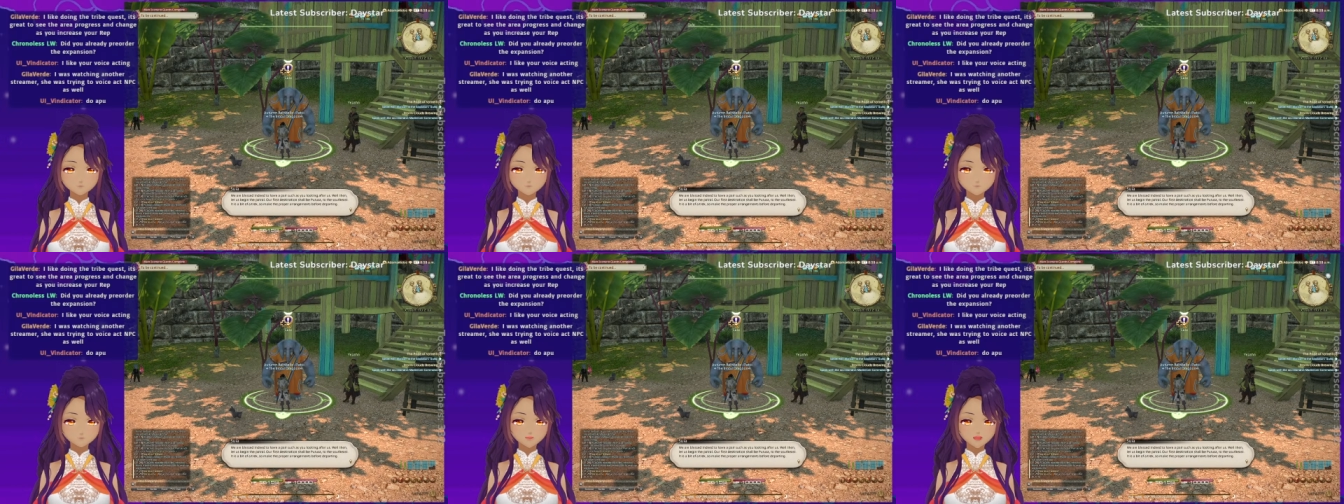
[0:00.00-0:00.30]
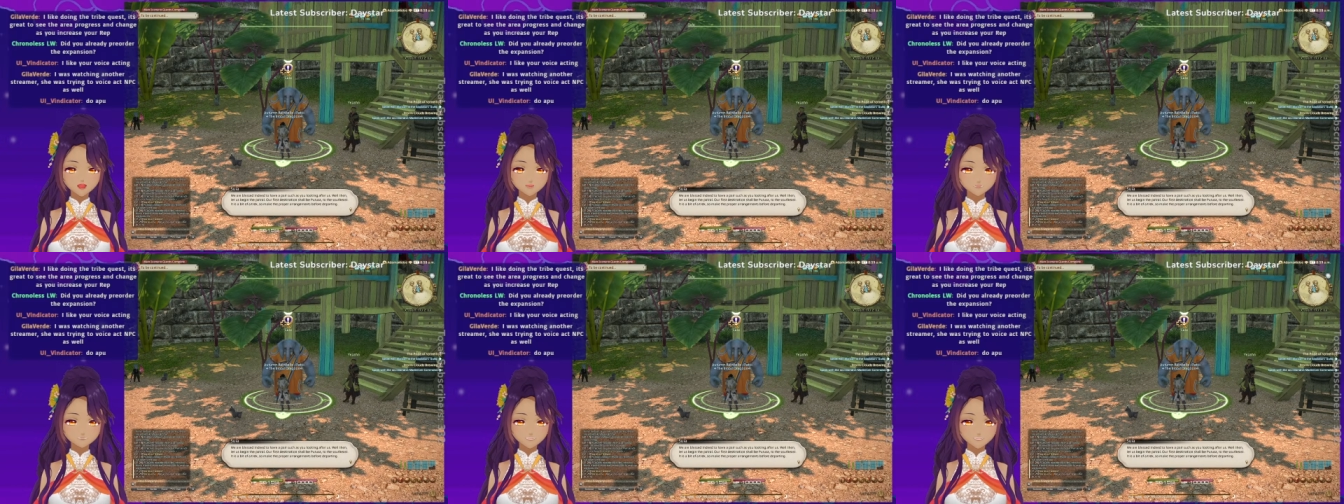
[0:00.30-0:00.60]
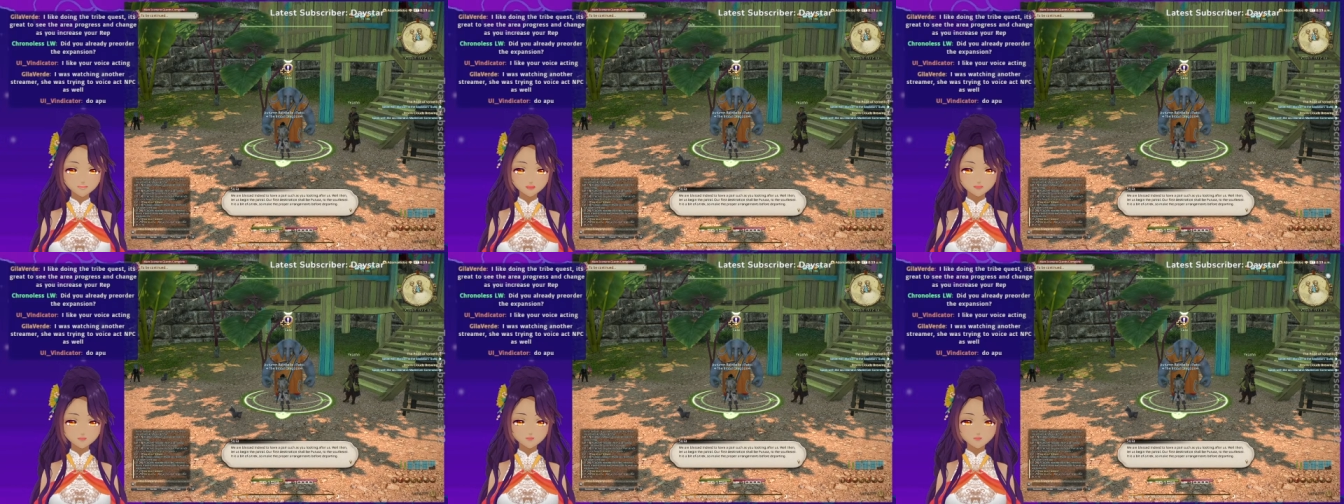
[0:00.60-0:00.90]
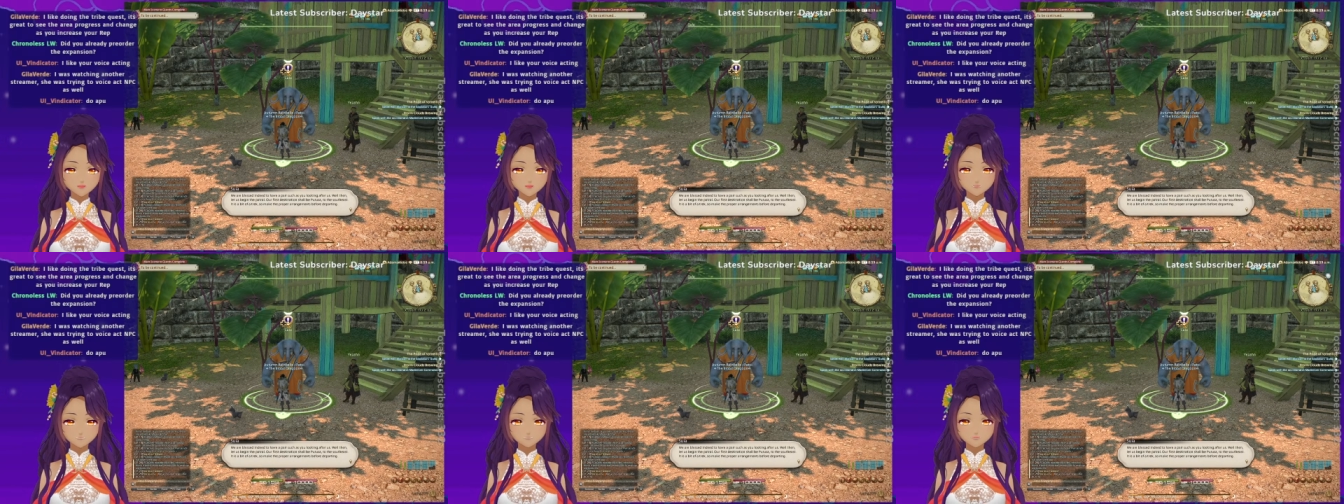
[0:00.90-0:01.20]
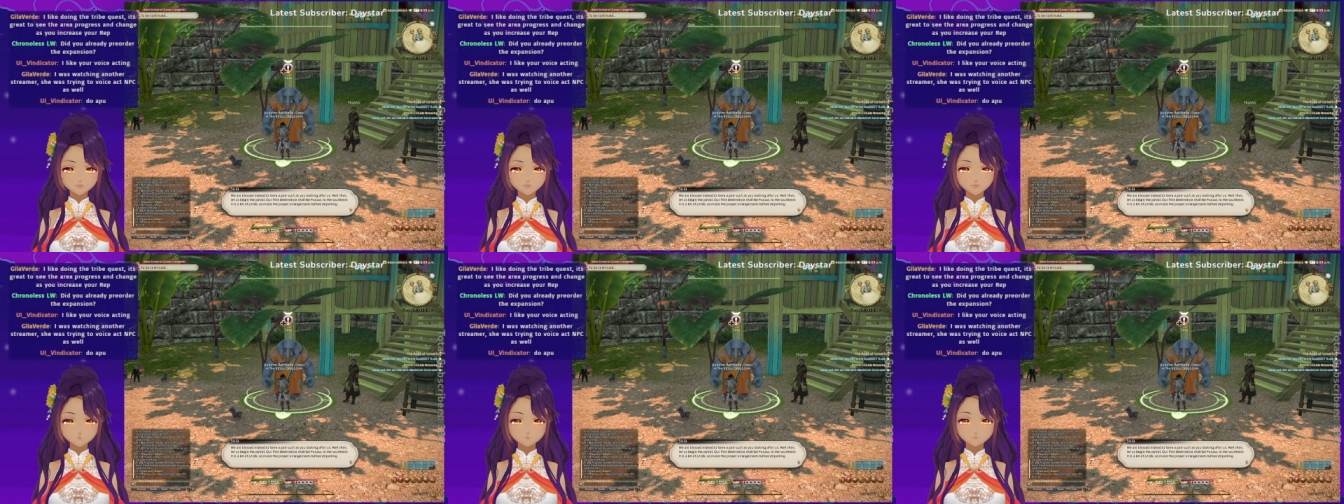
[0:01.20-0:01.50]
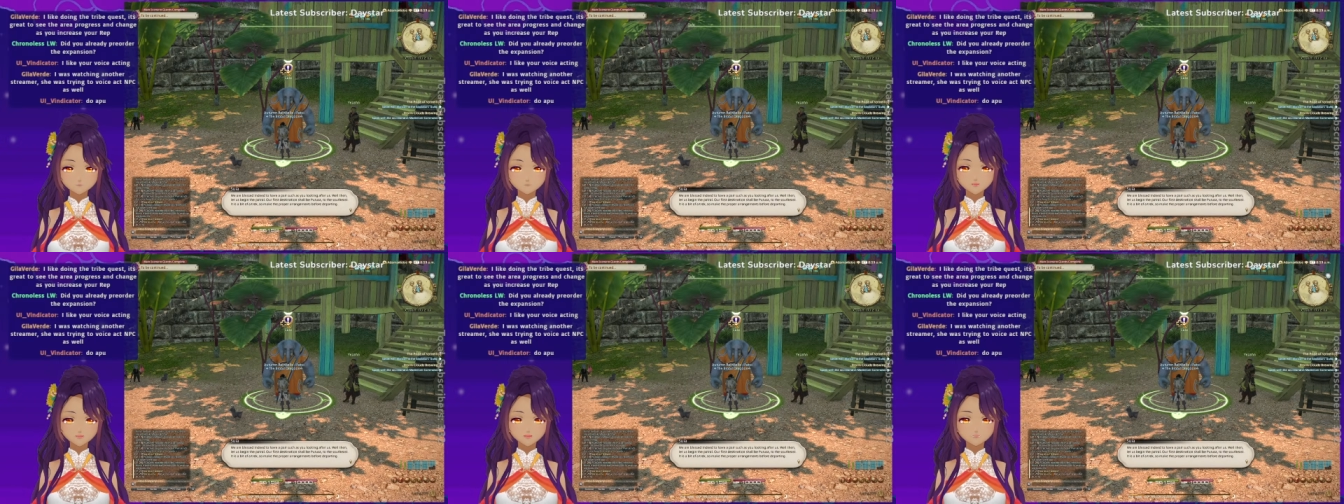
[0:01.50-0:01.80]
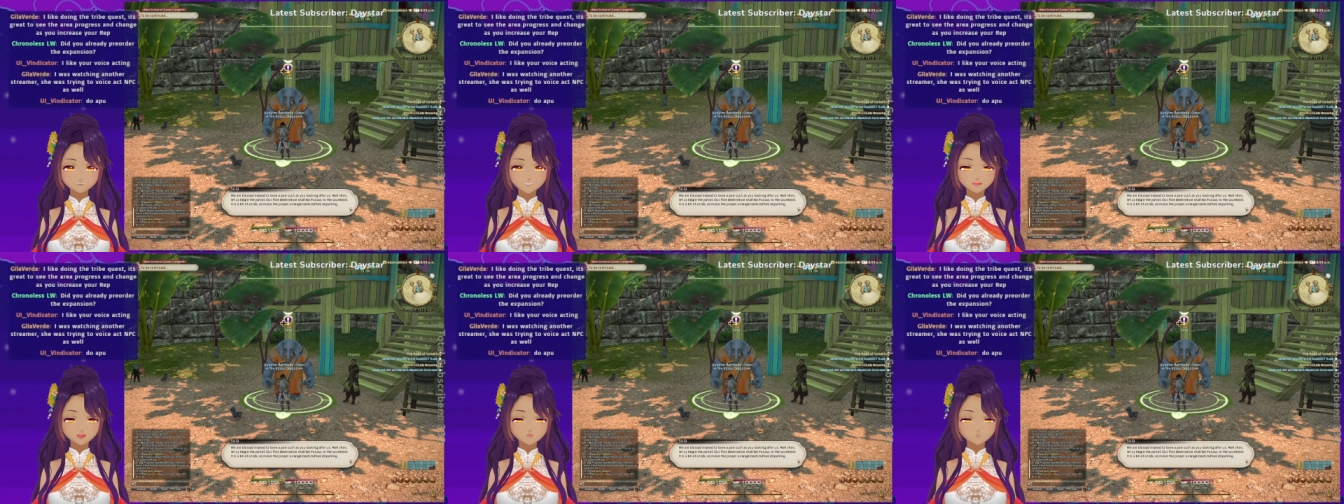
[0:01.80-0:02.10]
to the southeast. It
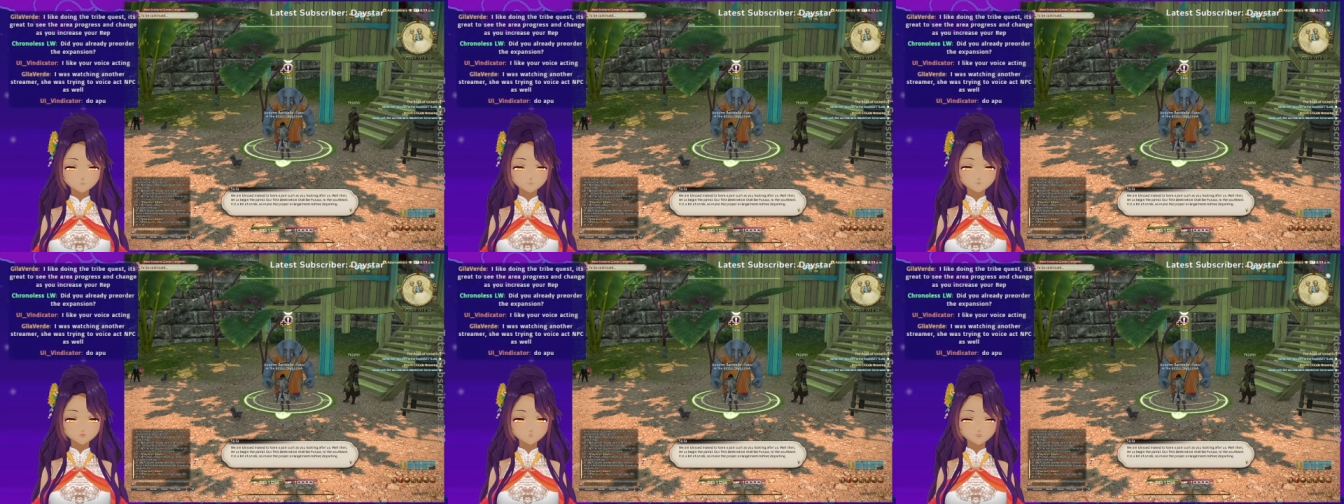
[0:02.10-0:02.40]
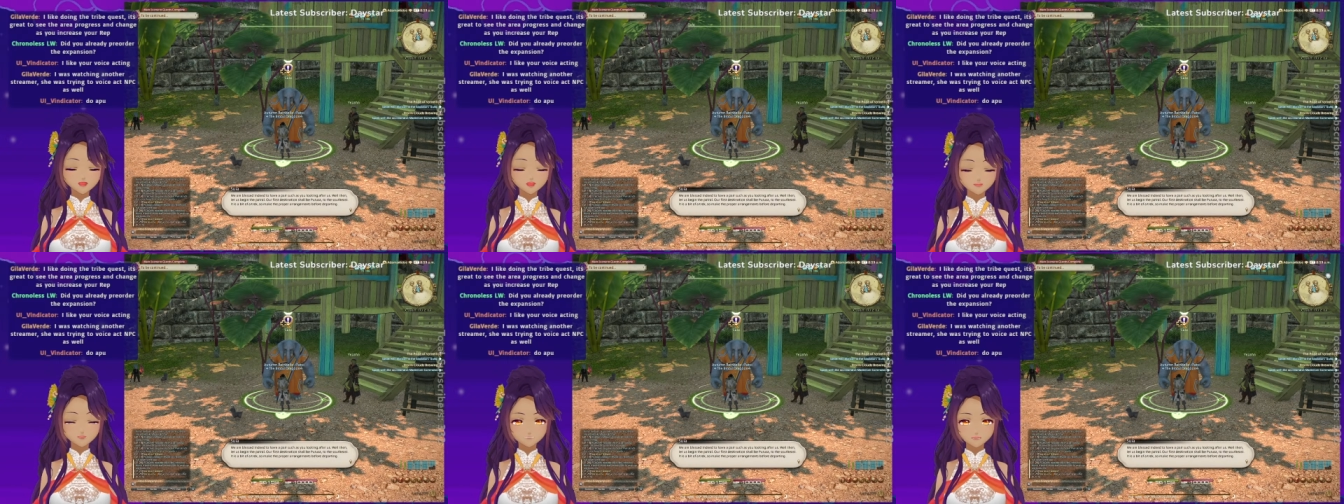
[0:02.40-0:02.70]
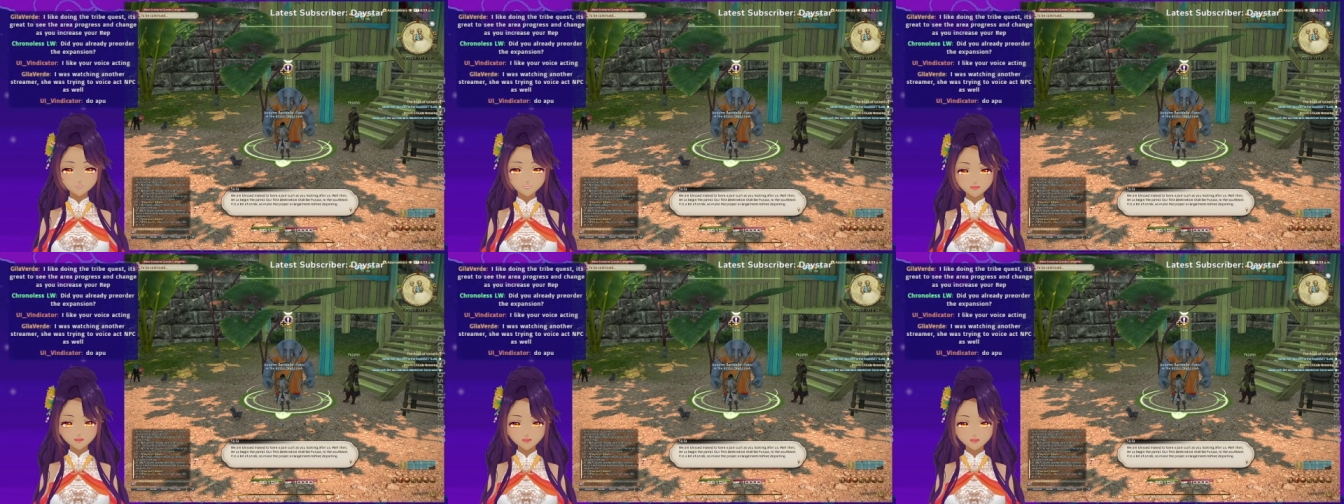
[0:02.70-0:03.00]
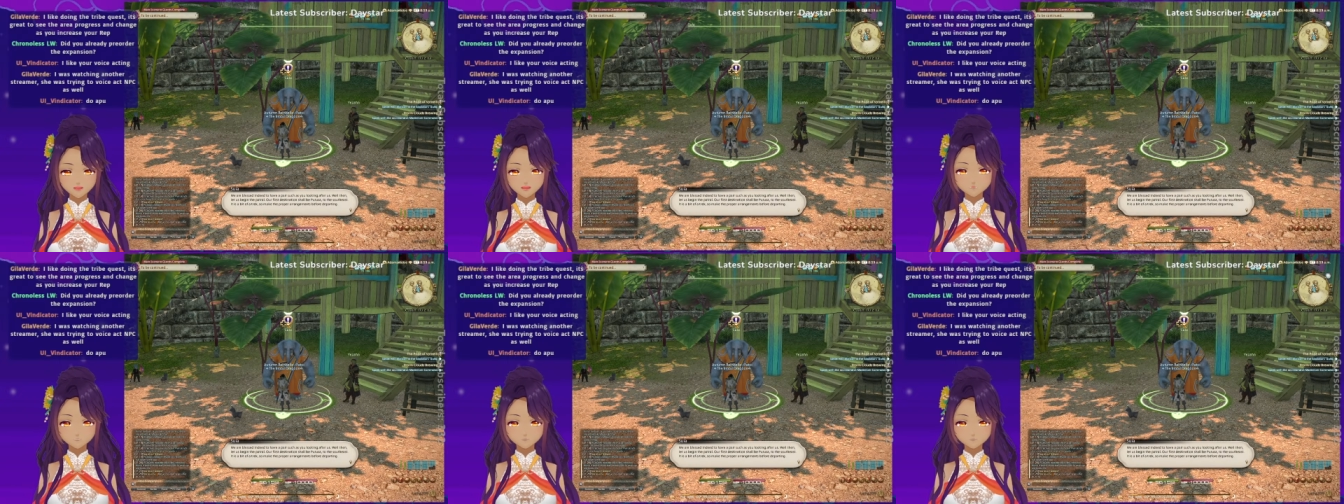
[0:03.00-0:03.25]
is a bit of a trek,